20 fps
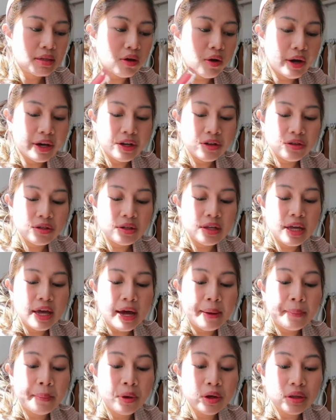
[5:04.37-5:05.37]
So I
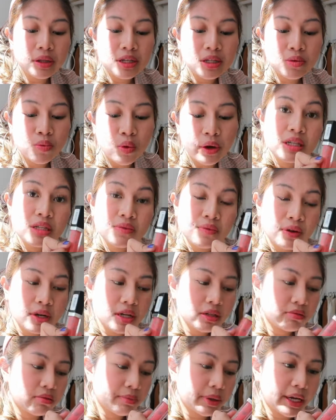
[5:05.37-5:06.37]
bought this one. This
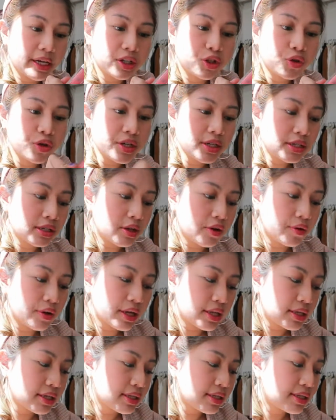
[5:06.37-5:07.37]
one is from Catrice, so
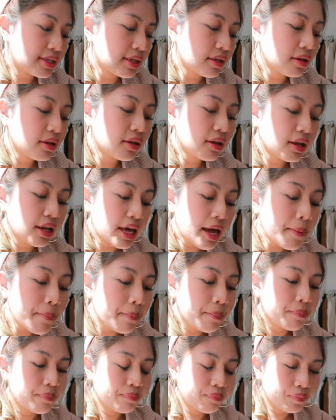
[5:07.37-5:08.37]
it's a
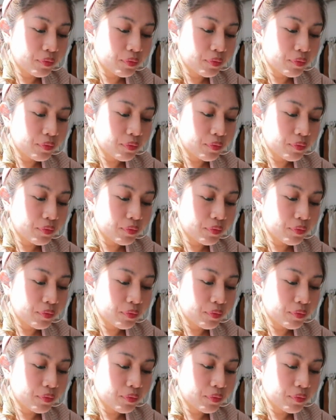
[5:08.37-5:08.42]
lip